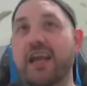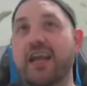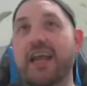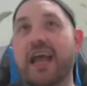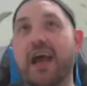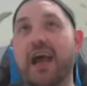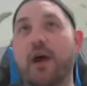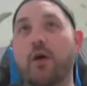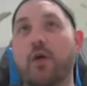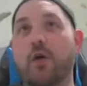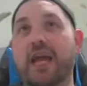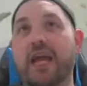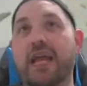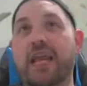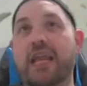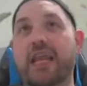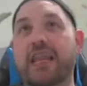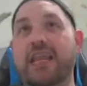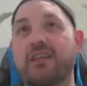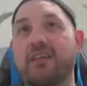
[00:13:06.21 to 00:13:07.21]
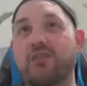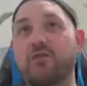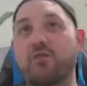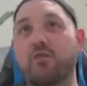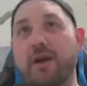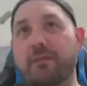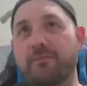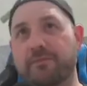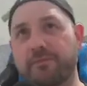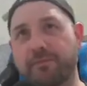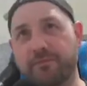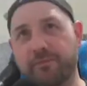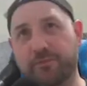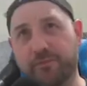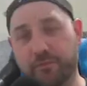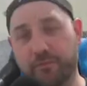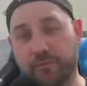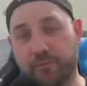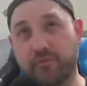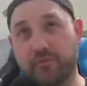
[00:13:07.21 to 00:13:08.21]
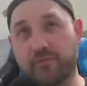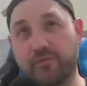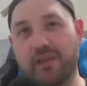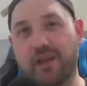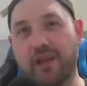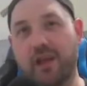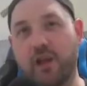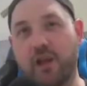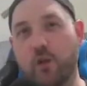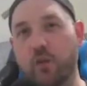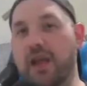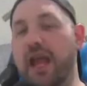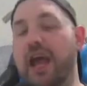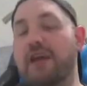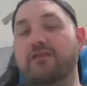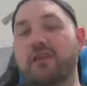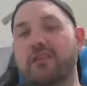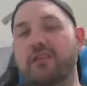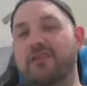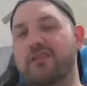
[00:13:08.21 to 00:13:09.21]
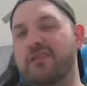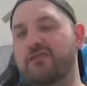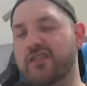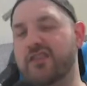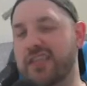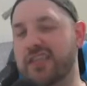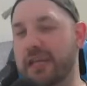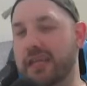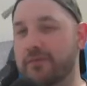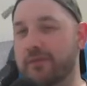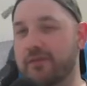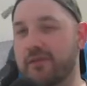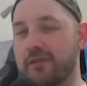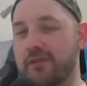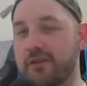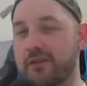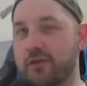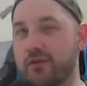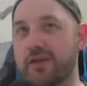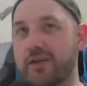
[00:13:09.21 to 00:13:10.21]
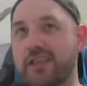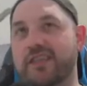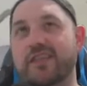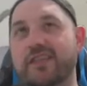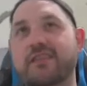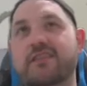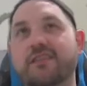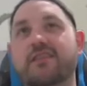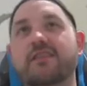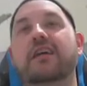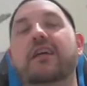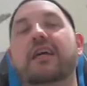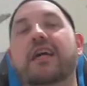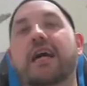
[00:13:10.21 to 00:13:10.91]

Now in this one, we have lots of cheap creatures,